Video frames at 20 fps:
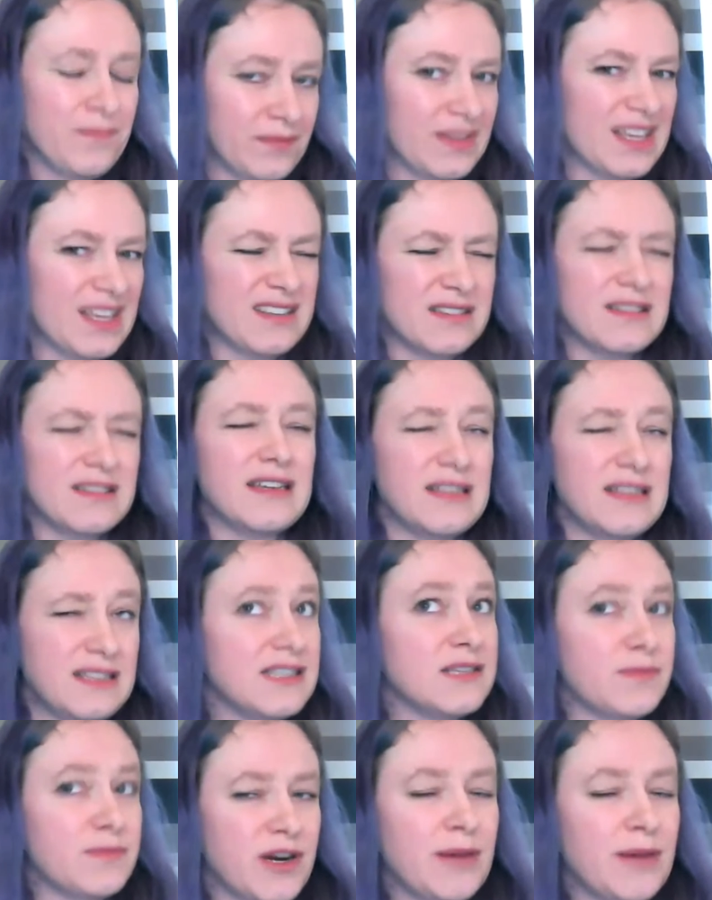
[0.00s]
it
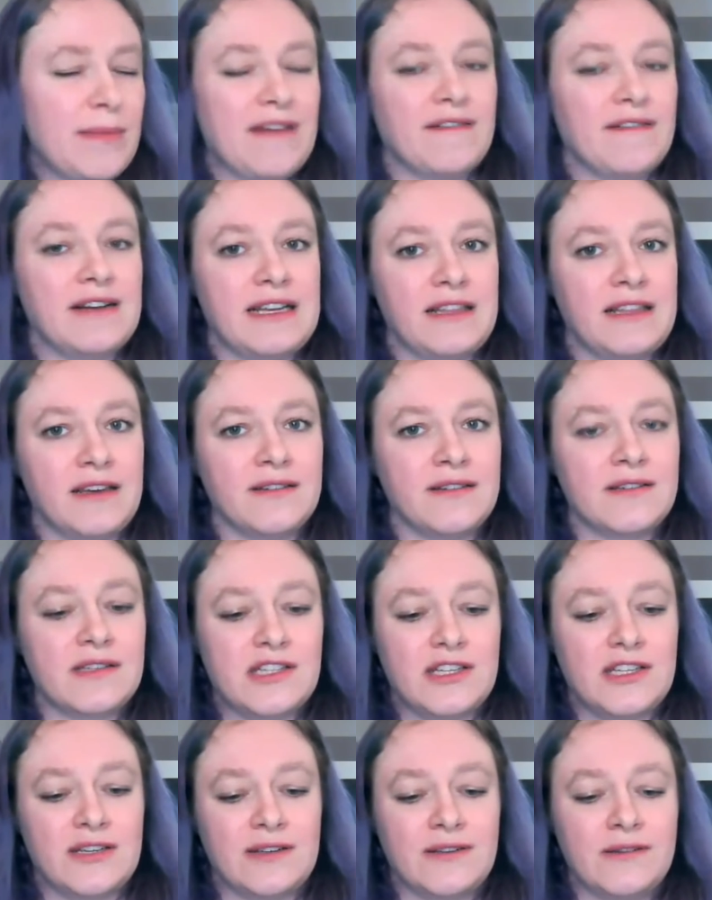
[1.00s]
is primarily those
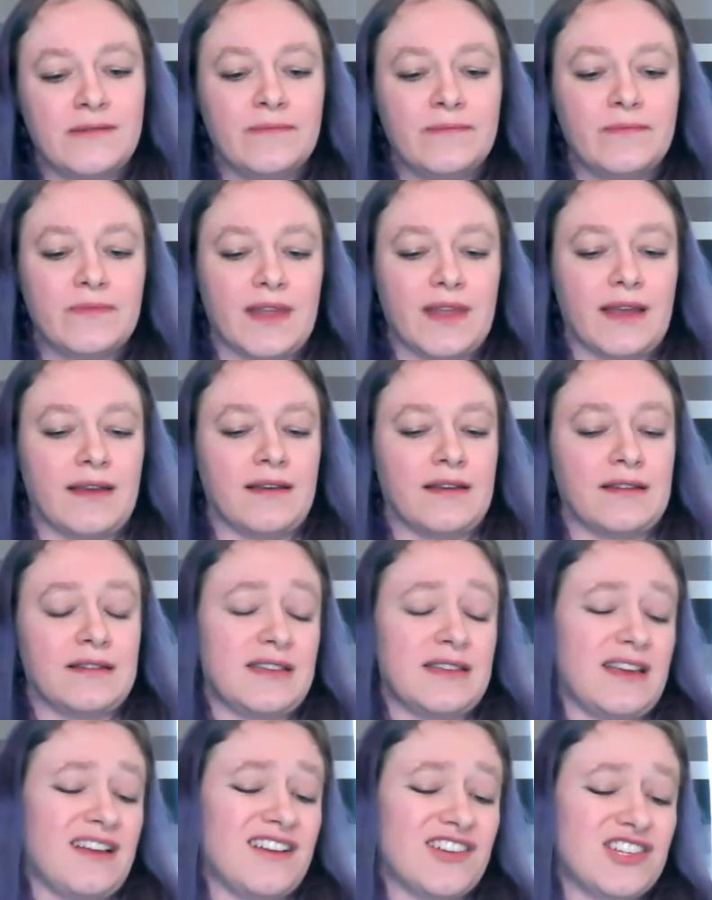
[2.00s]
two, and
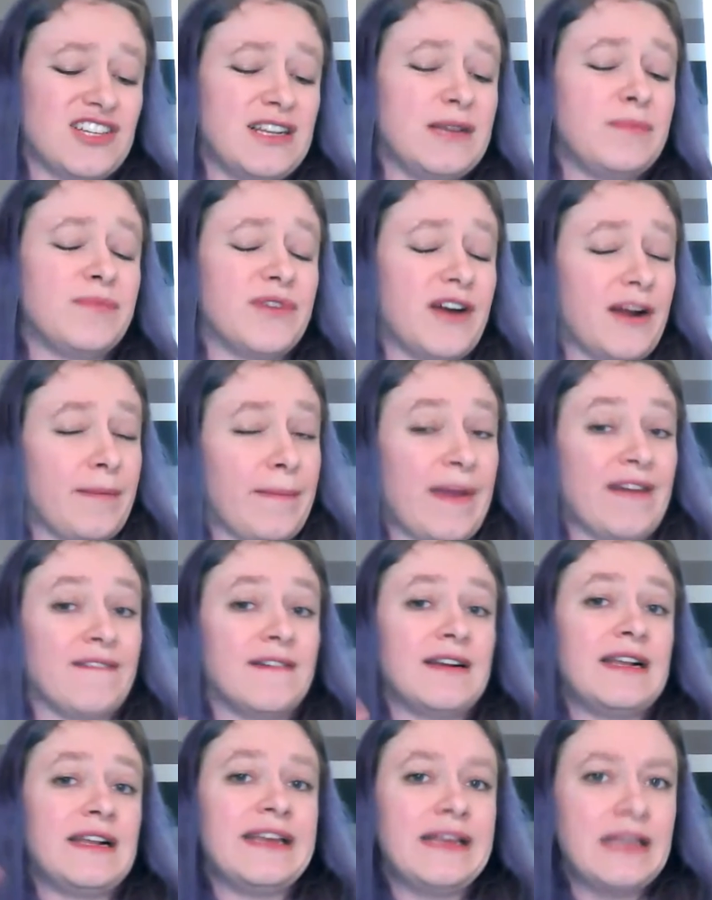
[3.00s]
actually
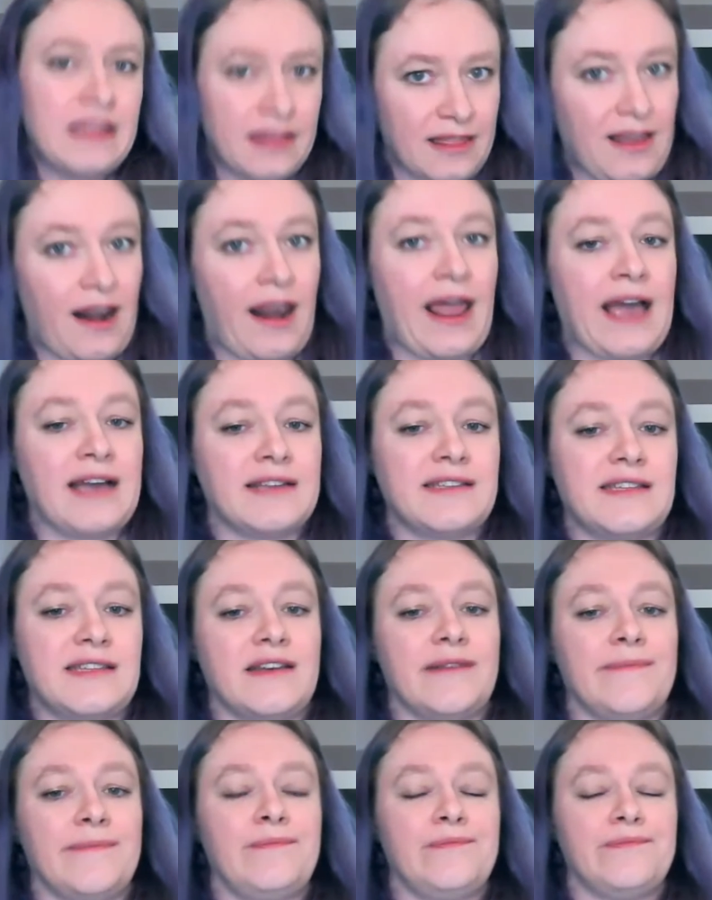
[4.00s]
primarily the latter.